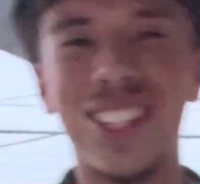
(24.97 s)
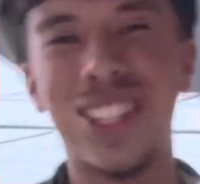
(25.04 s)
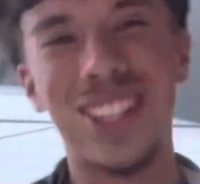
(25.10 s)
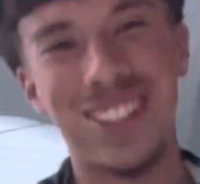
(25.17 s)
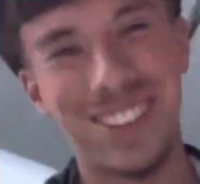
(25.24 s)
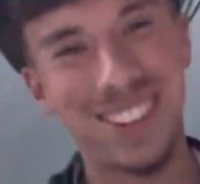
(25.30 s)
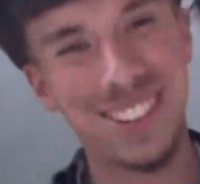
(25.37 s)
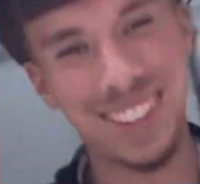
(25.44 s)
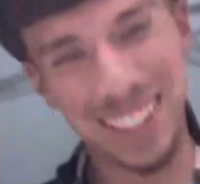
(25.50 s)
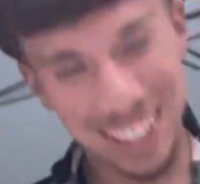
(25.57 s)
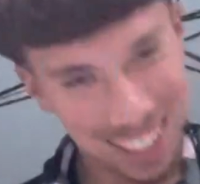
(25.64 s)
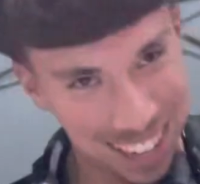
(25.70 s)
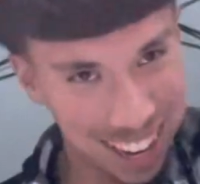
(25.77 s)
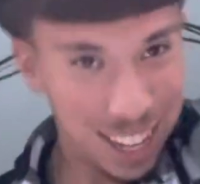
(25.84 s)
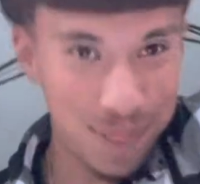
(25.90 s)
Cheeto real quick.
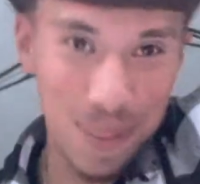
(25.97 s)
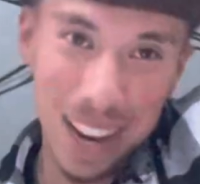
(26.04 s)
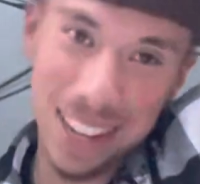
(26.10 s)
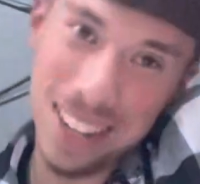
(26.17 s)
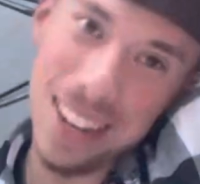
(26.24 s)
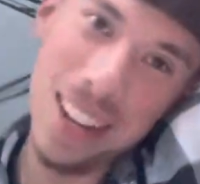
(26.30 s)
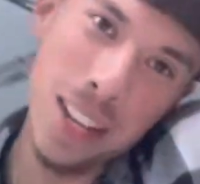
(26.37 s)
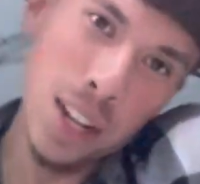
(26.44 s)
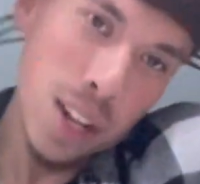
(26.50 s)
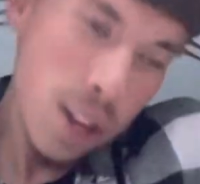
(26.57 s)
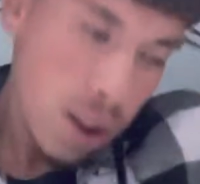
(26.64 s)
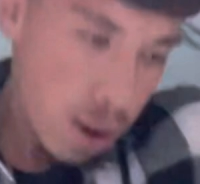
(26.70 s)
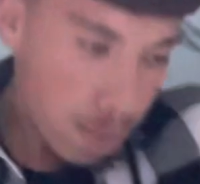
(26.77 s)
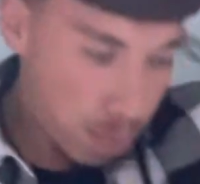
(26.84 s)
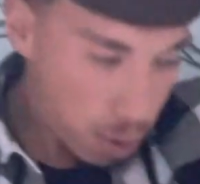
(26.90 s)
It's kind of spicy.
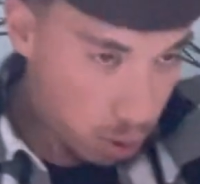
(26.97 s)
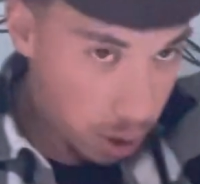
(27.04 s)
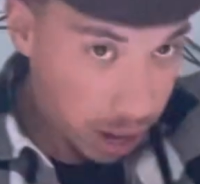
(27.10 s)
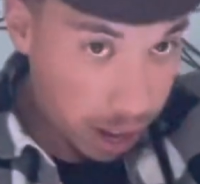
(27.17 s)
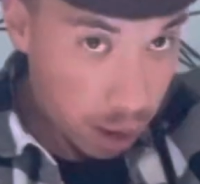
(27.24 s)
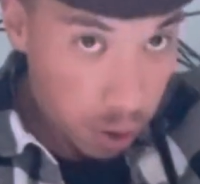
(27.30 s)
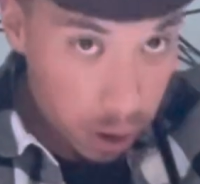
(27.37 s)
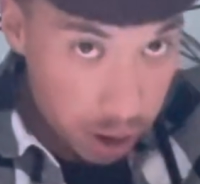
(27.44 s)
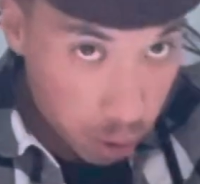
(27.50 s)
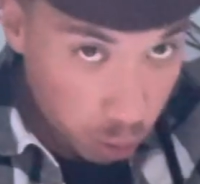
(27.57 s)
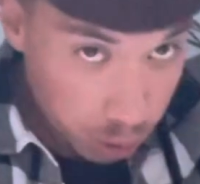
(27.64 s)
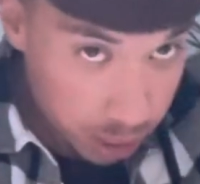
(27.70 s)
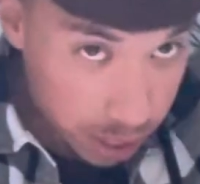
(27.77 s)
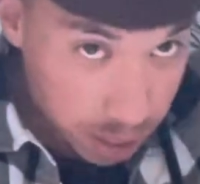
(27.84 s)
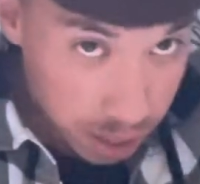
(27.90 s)
Bro, how do I
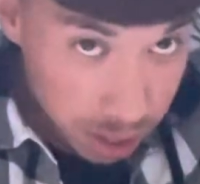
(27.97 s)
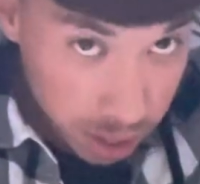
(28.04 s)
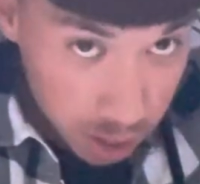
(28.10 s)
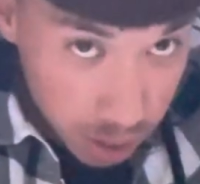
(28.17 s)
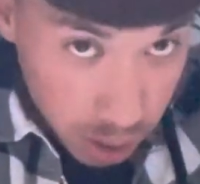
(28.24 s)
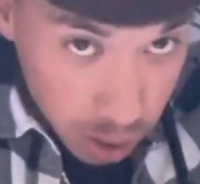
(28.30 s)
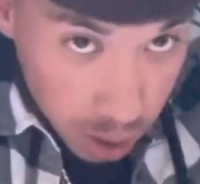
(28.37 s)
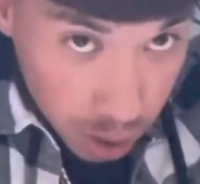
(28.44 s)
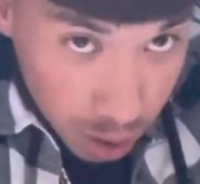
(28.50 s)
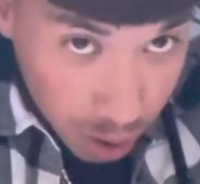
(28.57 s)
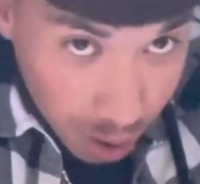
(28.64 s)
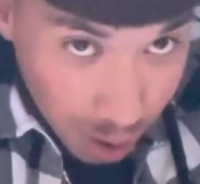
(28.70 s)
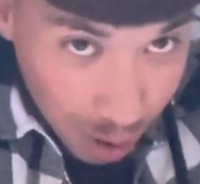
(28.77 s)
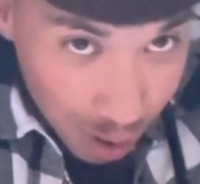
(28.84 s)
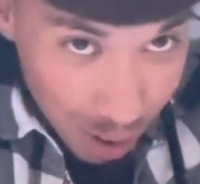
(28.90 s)
hold this?
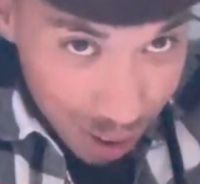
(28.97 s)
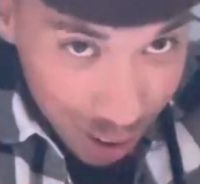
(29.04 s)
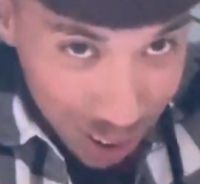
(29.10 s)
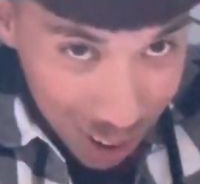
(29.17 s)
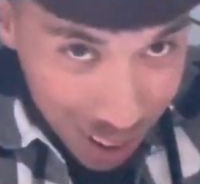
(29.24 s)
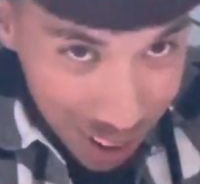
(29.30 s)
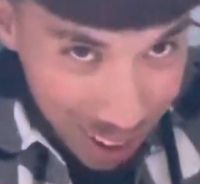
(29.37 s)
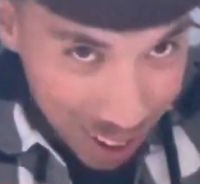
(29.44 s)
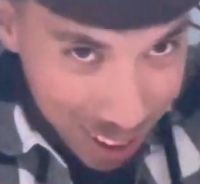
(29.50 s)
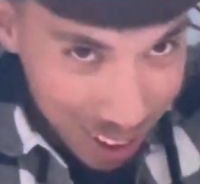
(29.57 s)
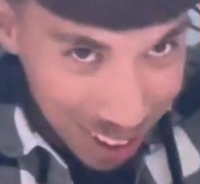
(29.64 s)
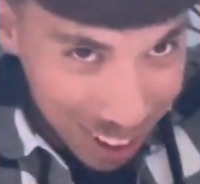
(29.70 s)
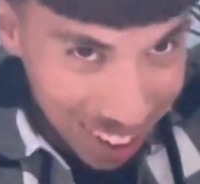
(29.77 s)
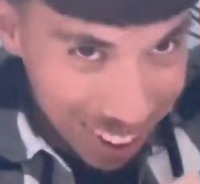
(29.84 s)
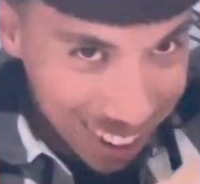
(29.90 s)

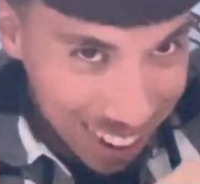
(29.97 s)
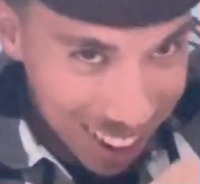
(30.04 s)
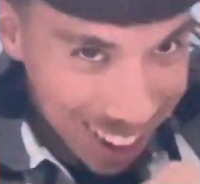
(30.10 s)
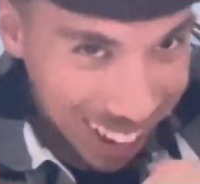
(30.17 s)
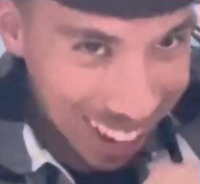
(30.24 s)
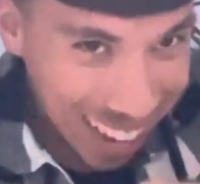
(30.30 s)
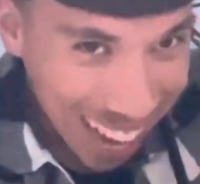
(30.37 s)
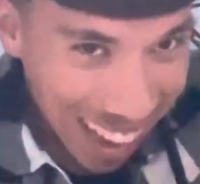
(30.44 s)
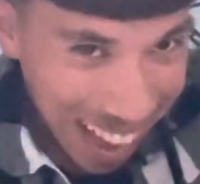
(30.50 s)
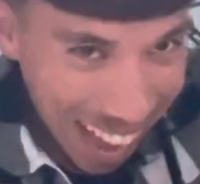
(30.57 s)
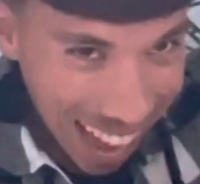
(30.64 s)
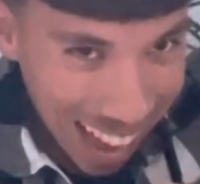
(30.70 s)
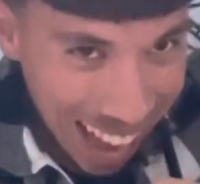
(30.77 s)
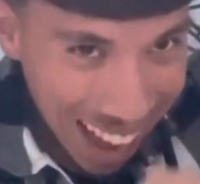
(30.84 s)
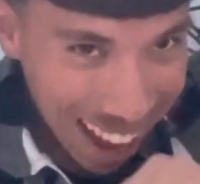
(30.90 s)
Oh,
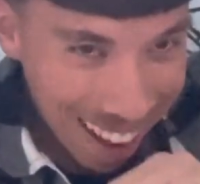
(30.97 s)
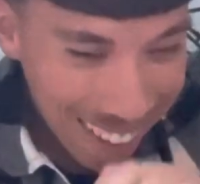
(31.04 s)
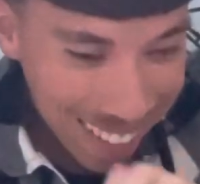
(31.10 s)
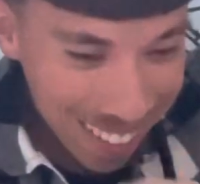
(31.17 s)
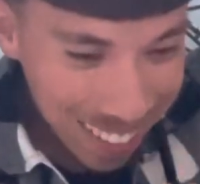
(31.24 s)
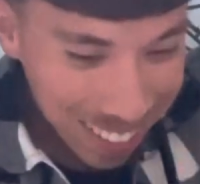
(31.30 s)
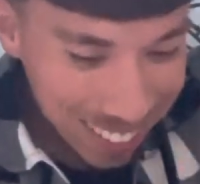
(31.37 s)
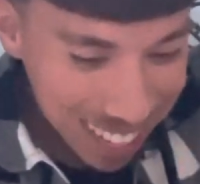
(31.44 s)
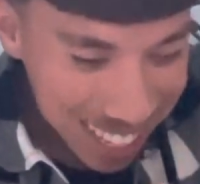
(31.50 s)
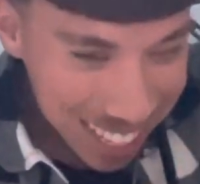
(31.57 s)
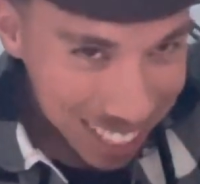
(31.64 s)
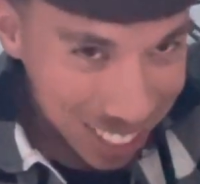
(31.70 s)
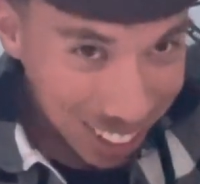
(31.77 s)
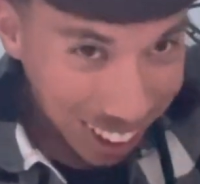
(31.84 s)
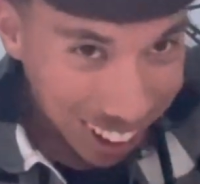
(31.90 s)
let's
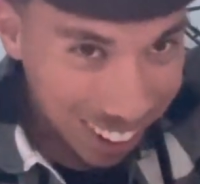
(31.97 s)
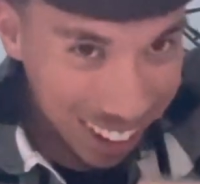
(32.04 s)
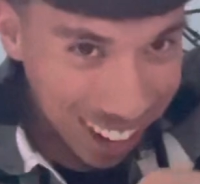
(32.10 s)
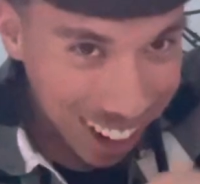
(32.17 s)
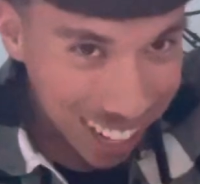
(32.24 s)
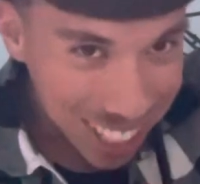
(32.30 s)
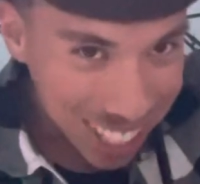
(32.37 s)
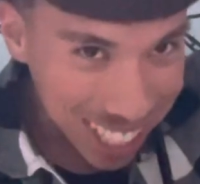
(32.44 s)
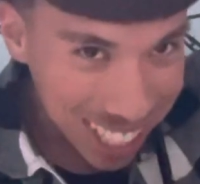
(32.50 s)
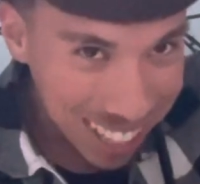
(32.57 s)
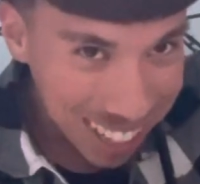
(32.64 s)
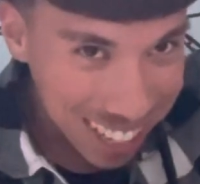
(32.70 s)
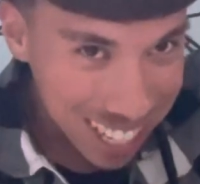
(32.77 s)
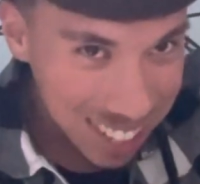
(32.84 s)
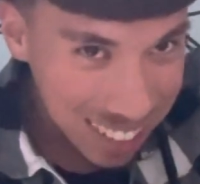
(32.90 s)
enjoy a quick hot Cheeto
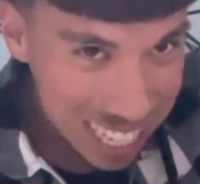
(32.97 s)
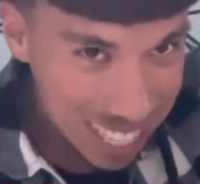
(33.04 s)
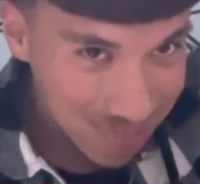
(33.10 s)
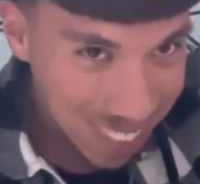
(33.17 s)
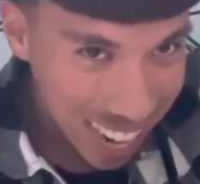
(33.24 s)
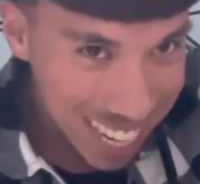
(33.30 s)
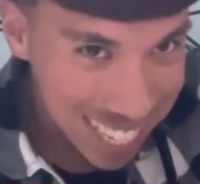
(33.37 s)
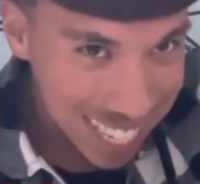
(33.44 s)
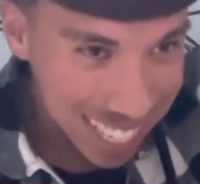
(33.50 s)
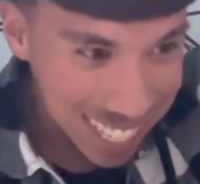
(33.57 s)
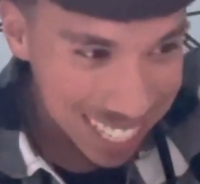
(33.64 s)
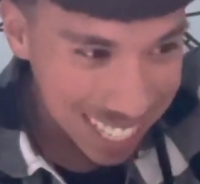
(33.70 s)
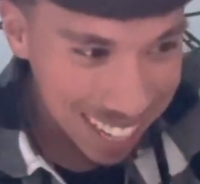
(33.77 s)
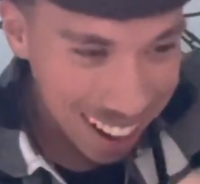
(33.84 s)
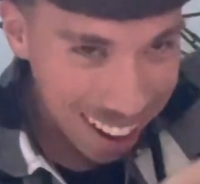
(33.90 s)
because we're spicy
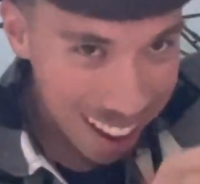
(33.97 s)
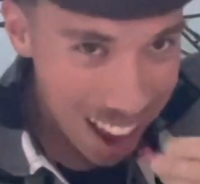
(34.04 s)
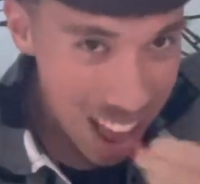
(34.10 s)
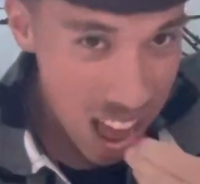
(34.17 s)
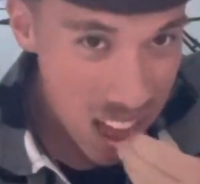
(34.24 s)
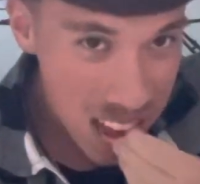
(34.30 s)
tonight.